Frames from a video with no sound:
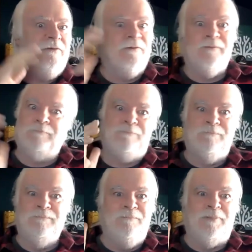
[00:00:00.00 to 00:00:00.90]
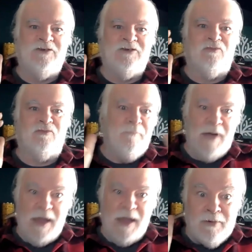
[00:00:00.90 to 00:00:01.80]
either by just
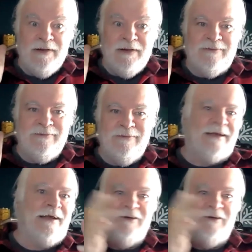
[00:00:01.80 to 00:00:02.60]
remembering